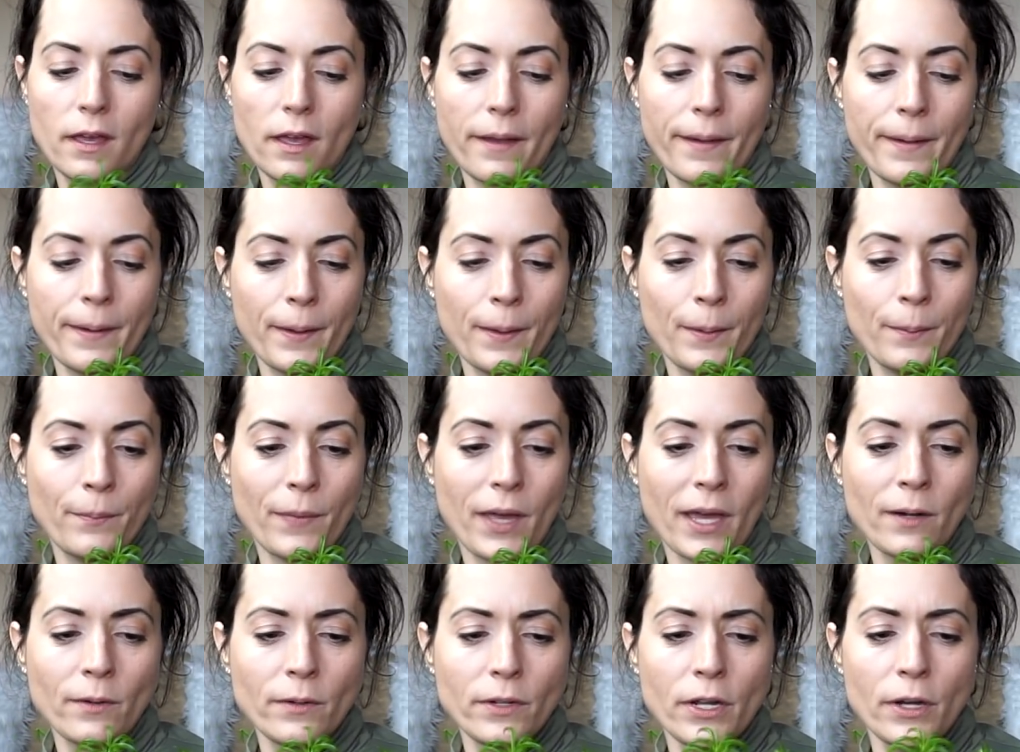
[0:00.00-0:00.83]

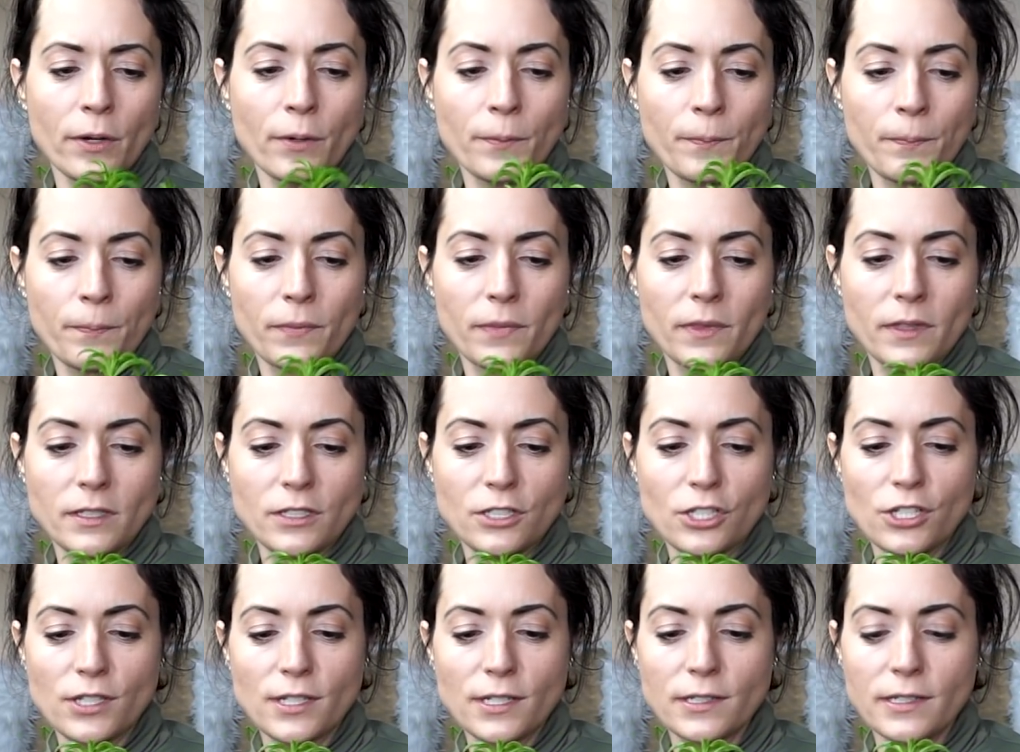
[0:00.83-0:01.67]
I don't know, it
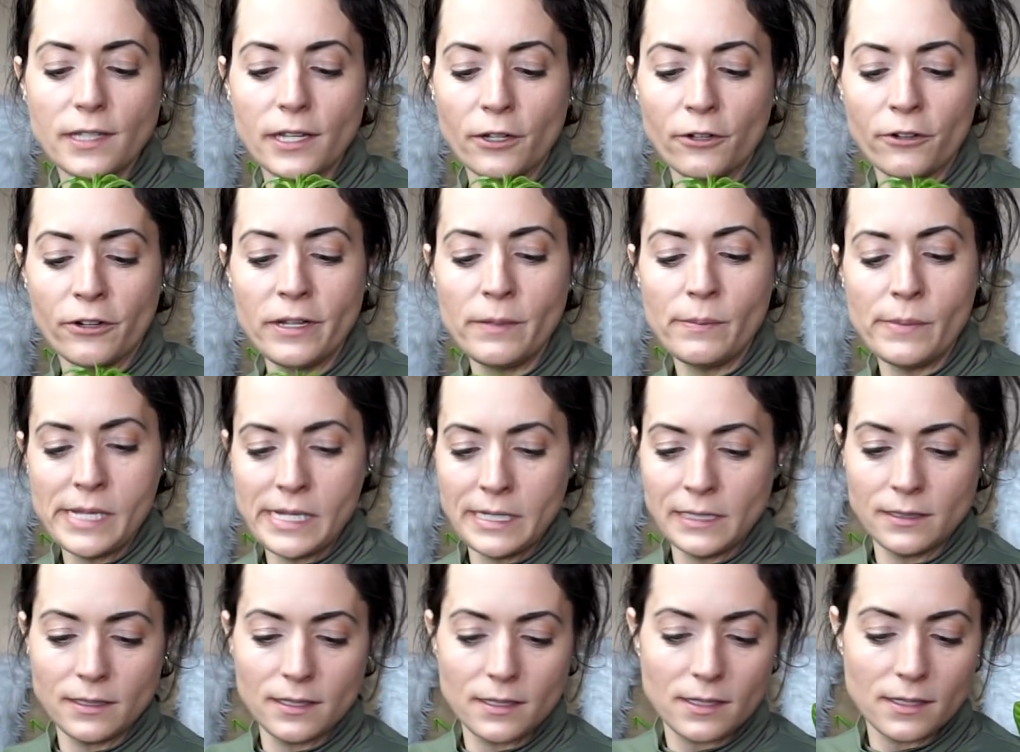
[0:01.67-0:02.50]
just looks like green
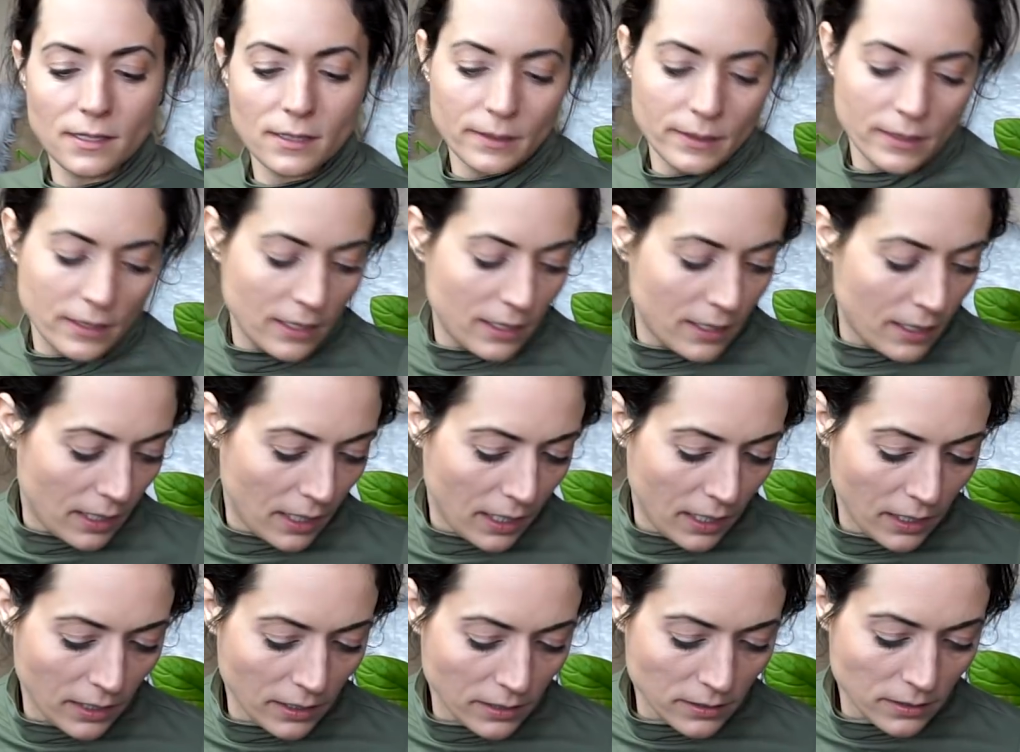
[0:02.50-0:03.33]
beans
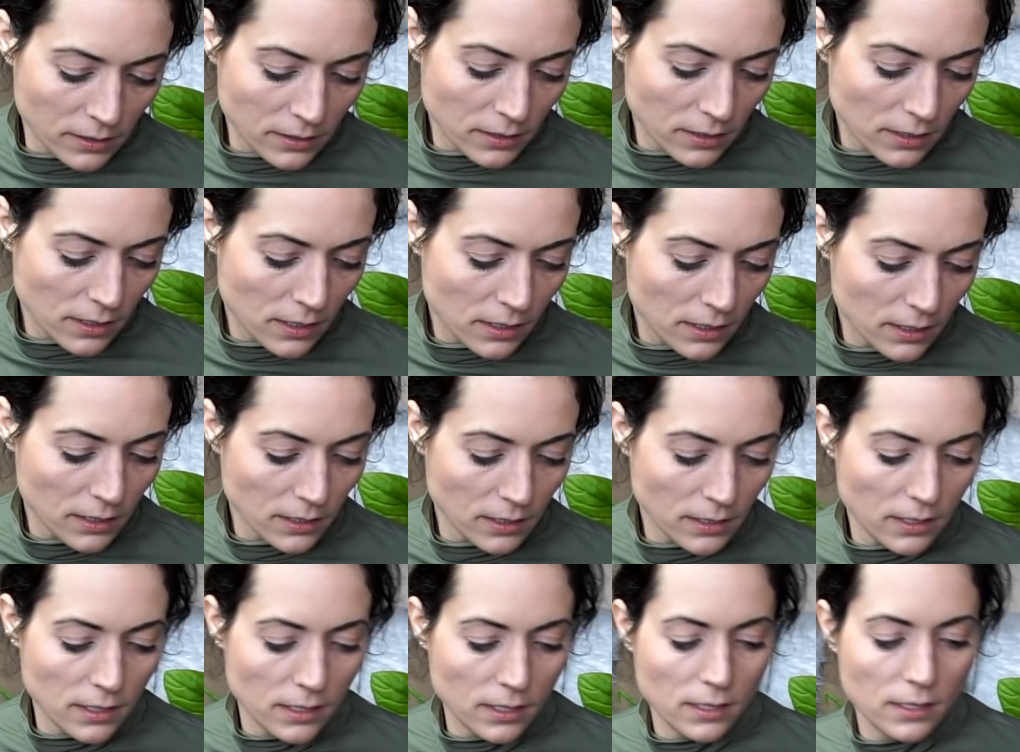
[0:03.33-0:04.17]
and
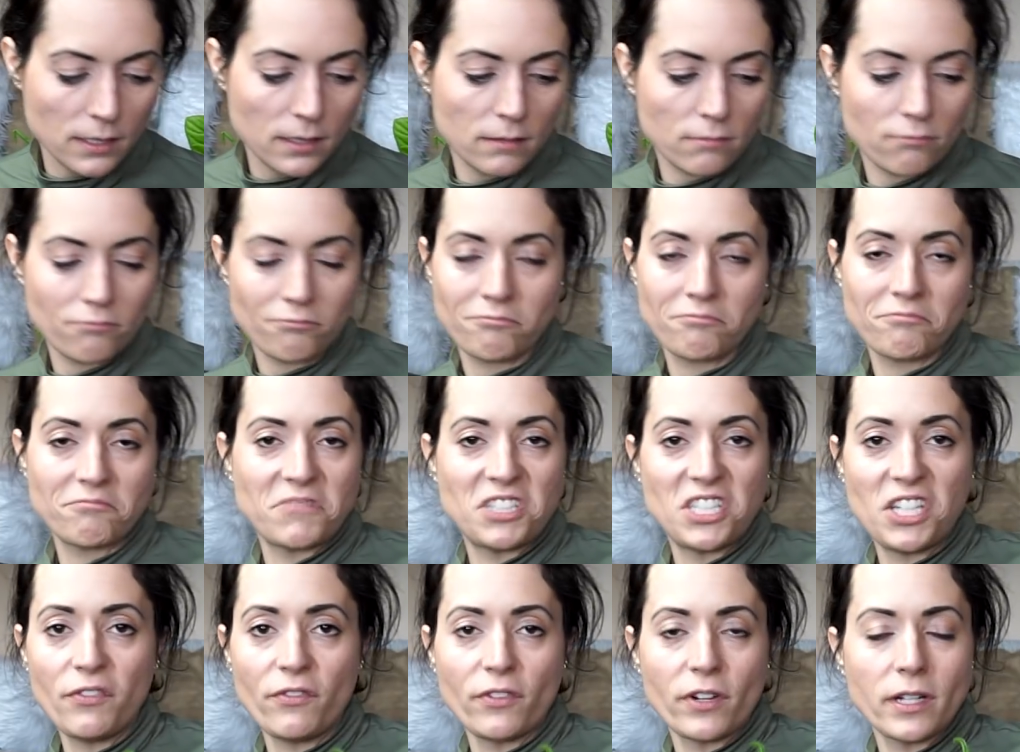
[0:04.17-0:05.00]
it's
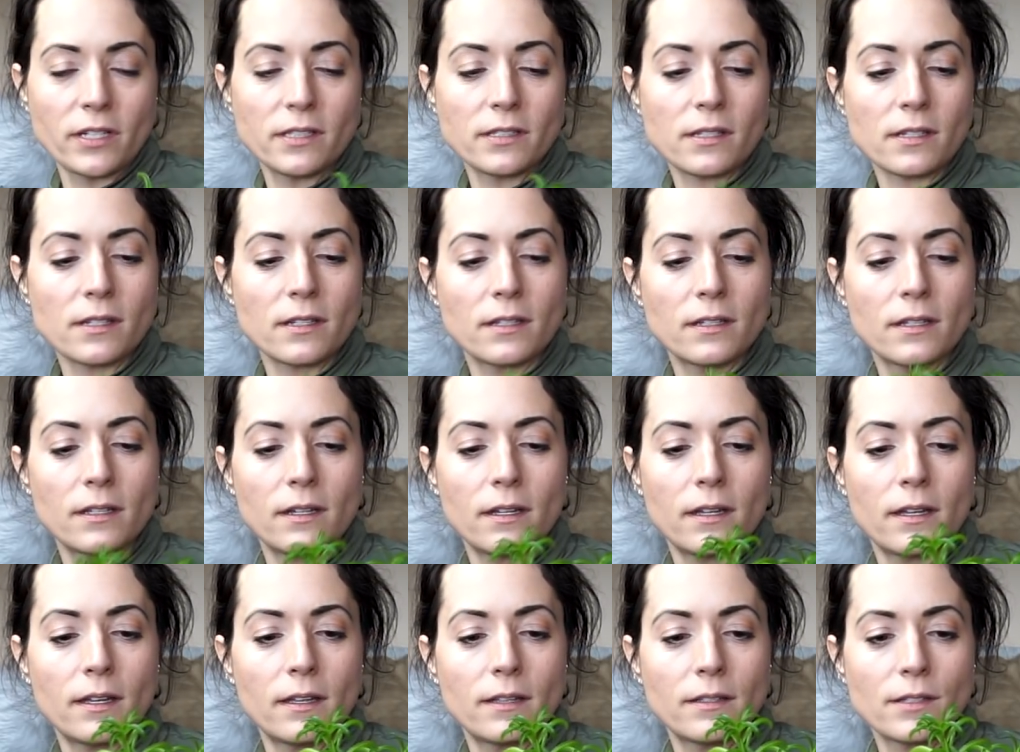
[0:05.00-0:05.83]
different,
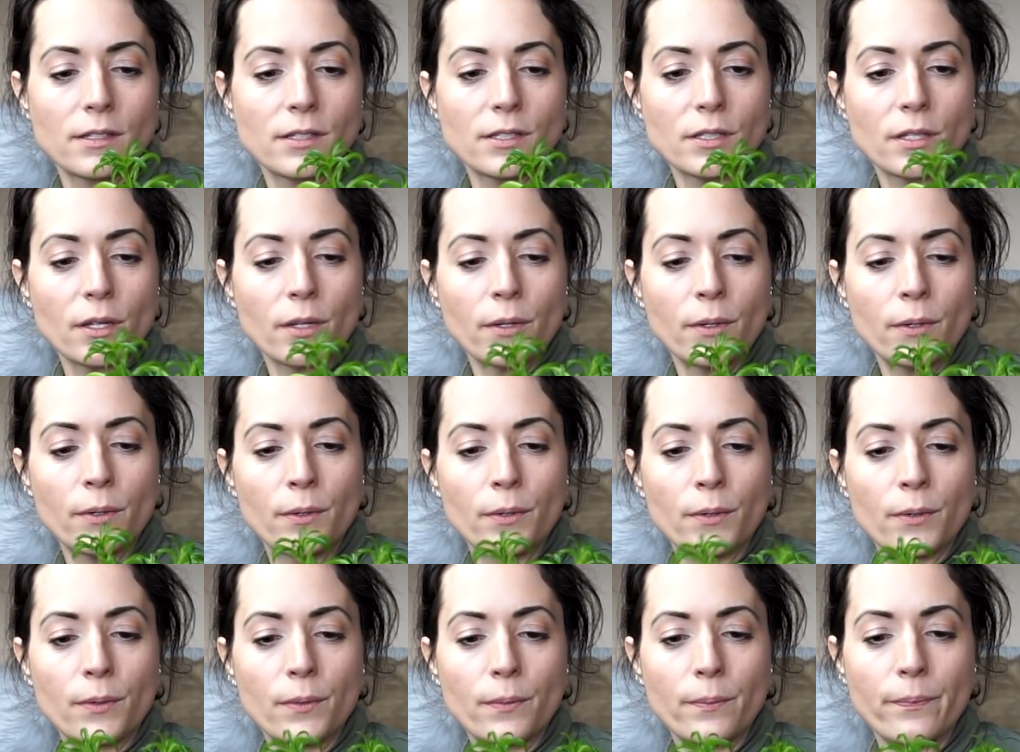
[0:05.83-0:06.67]

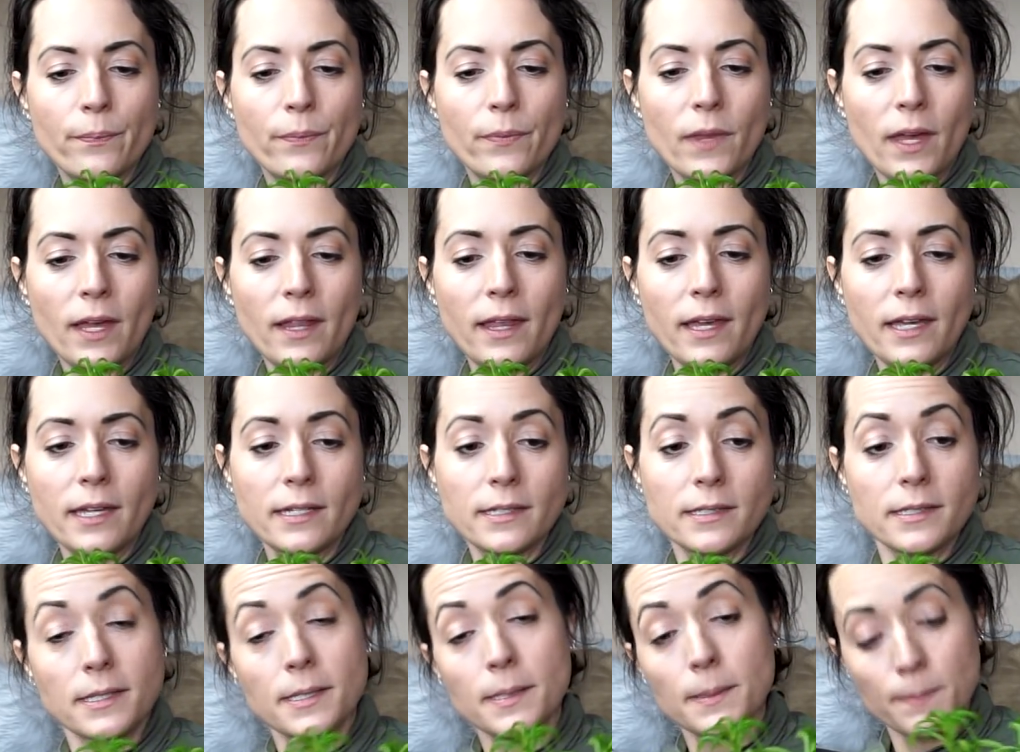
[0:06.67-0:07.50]
so I like it.